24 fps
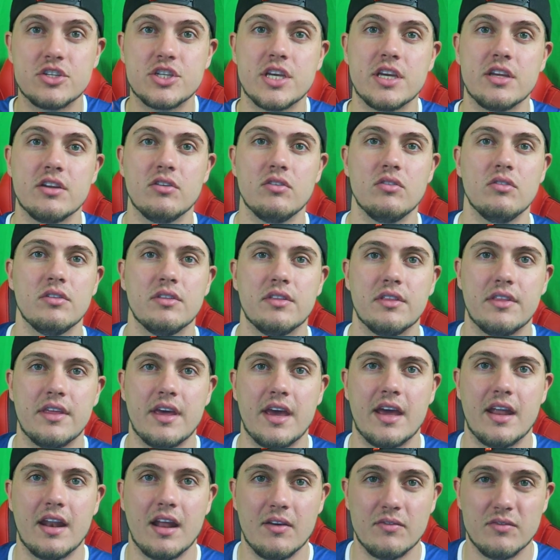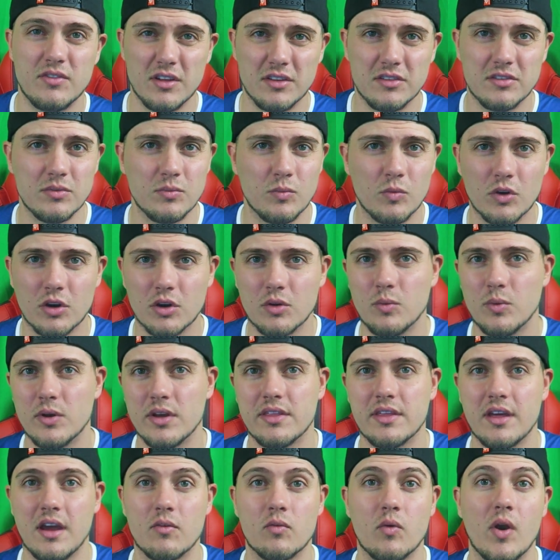channel that I've done some work
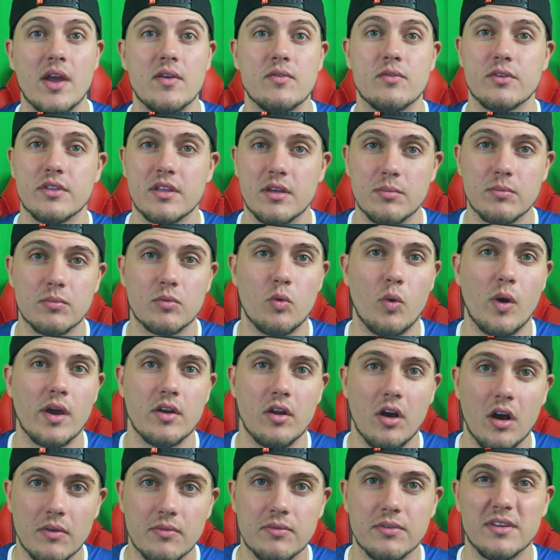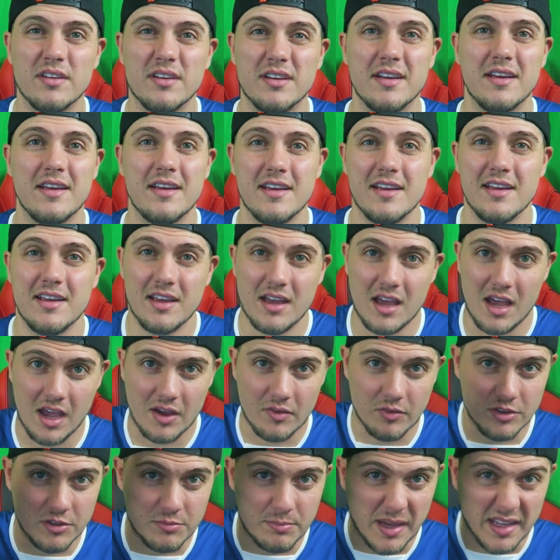with, I write for them quite often. I
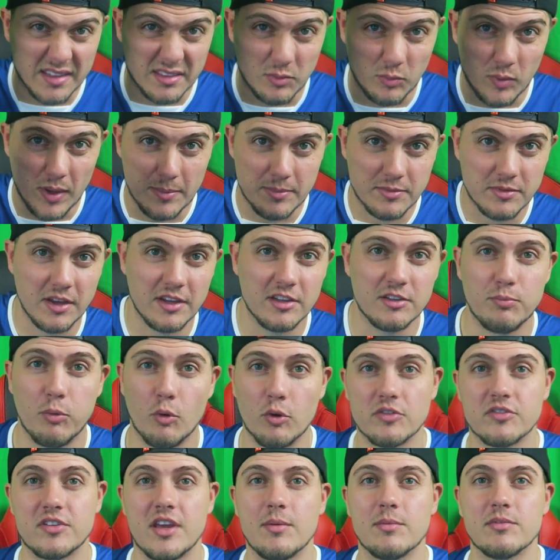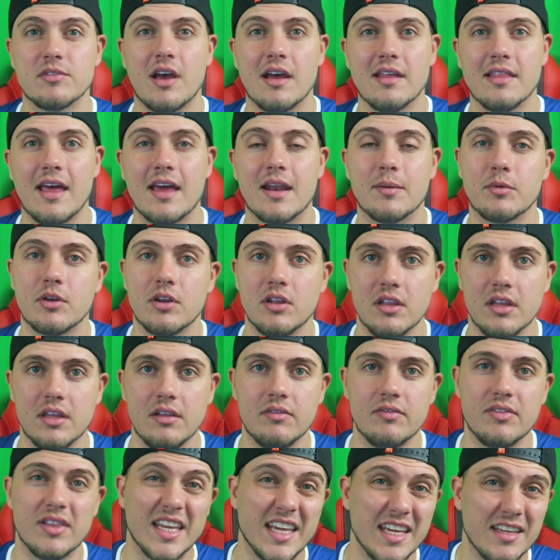respect the website, Sports Gamers Online. I'm going to
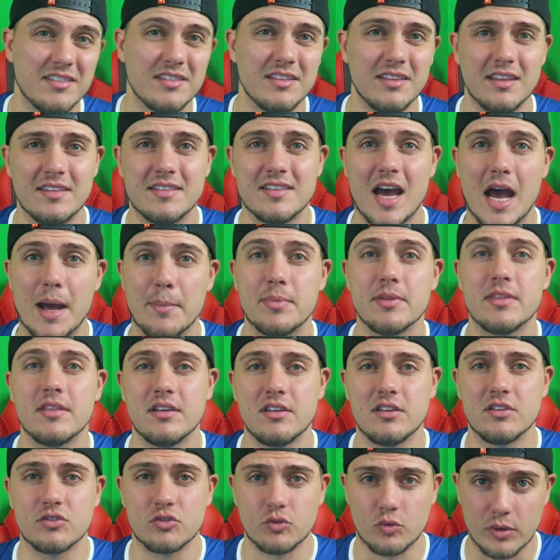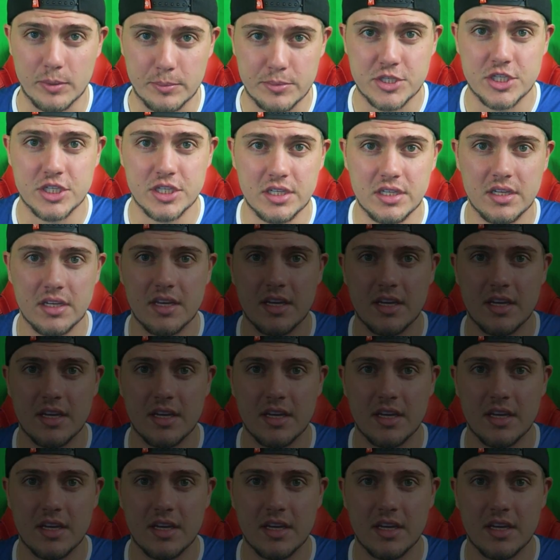leave links in the top of the description.